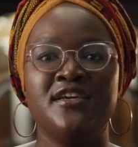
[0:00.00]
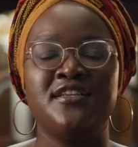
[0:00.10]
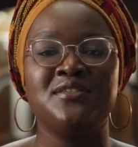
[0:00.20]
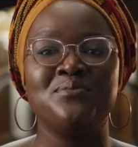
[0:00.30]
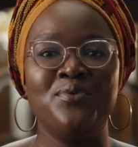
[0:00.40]

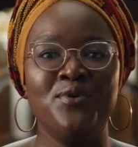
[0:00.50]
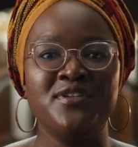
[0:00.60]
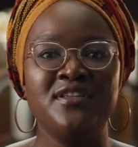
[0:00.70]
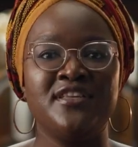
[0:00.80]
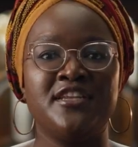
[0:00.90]
it is
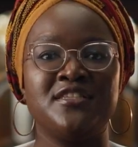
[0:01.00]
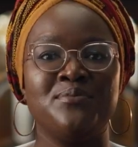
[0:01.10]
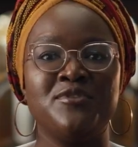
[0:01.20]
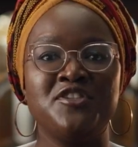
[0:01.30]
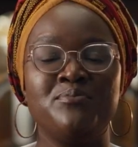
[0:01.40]
important that a
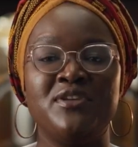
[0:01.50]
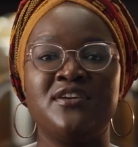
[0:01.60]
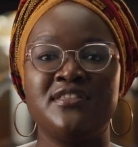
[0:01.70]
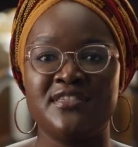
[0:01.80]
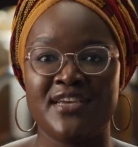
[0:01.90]
submission be
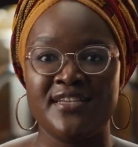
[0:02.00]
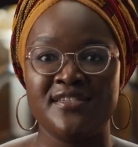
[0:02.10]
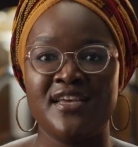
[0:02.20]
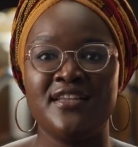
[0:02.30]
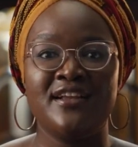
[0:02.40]

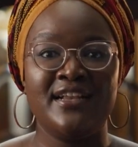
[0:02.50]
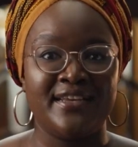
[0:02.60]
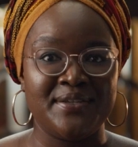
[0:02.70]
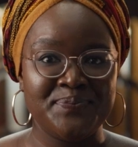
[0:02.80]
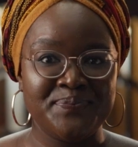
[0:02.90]
concise and
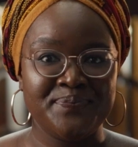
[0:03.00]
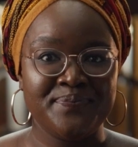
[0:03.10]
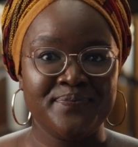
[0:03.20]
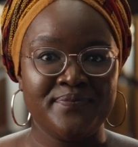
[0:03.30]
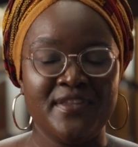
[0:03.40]
clear.
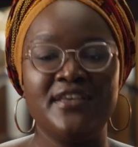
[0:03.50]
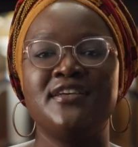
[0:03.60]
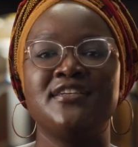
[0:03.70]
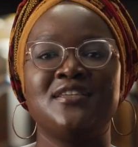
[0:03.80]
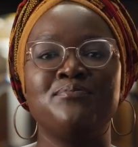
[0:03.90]

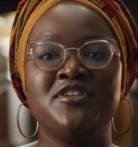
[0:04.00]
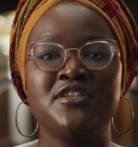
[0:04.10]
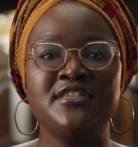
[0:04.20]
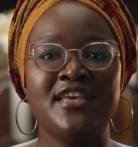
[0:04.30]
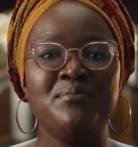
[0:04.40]

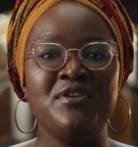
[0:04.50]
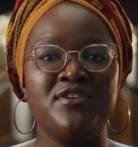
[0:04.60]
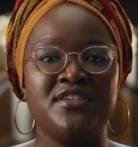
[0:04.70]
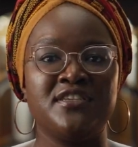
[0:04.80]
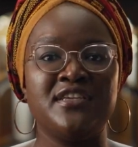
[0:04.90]
Submissions can be
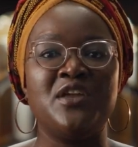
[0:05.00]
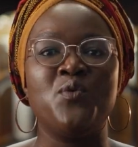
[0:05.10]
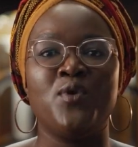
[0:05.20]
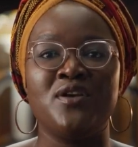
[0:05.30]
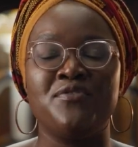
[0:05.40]
written
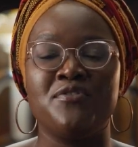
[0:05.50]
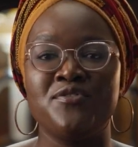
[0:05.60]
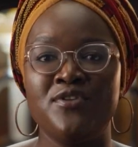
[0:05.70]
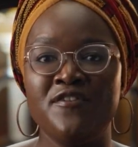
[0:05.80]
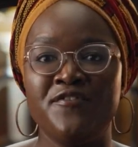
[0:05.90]
in one of the
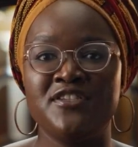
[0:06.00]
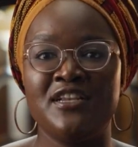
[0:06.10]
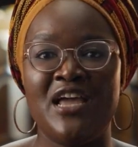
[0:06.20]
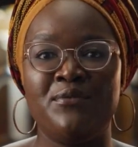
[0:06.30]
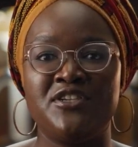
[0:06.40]
3
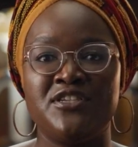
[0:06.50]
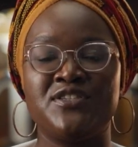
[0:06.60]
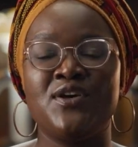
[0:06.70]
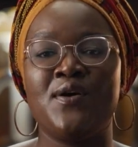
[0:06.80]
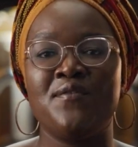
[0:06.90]
official
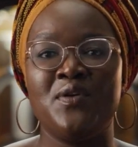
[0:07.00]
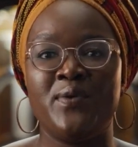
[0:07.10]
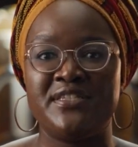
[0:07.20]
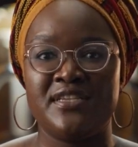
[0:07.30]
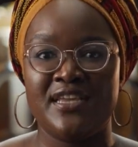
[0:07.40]
languages of the
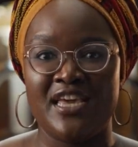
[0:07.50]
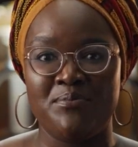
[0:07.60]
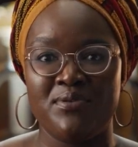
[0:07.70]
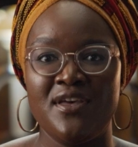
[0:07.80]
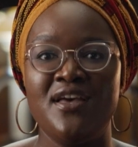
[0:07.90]
Western
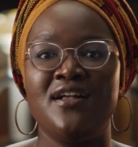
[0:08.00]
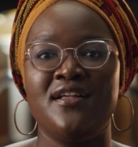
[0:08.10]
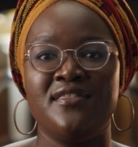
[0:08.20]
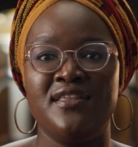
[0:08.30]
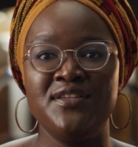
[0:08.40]
Cape.
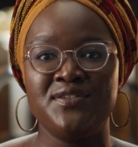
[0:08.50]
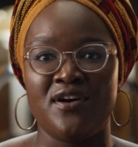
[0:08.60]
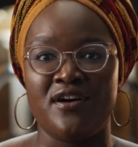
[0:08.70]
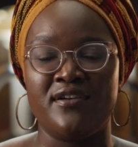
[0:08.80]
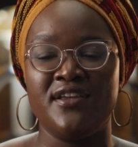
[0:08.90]
These
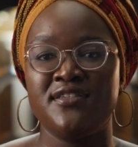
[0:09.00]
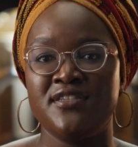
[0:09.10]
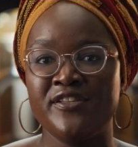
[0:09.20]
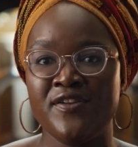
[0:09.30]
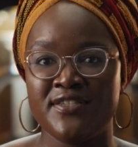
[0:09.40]
are
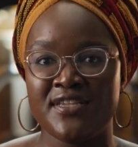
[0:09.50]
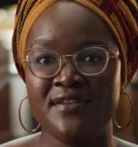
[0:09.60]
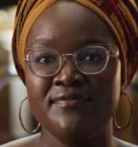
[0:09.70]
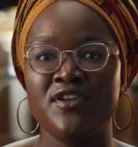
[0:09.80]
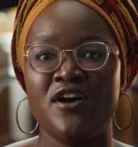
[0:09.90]

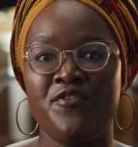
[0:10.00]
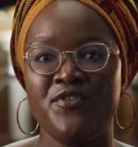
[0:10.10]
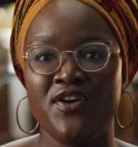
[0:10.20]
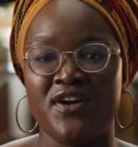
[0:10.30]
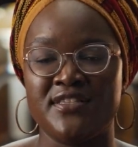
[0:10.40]
isiXhosa,
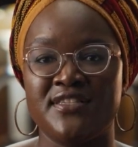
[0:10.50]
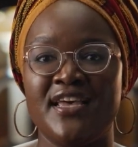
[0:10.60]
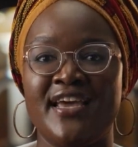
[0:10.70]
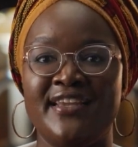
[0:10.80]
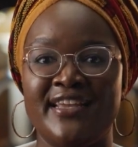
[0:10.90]
Afrikaans,
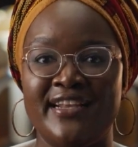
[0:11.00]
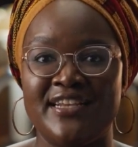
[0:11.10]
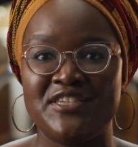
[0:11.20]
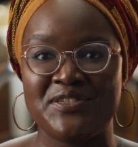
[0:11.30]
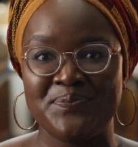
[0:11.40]
and
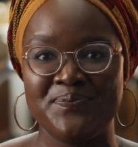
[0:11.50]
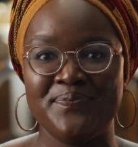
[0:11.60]
English.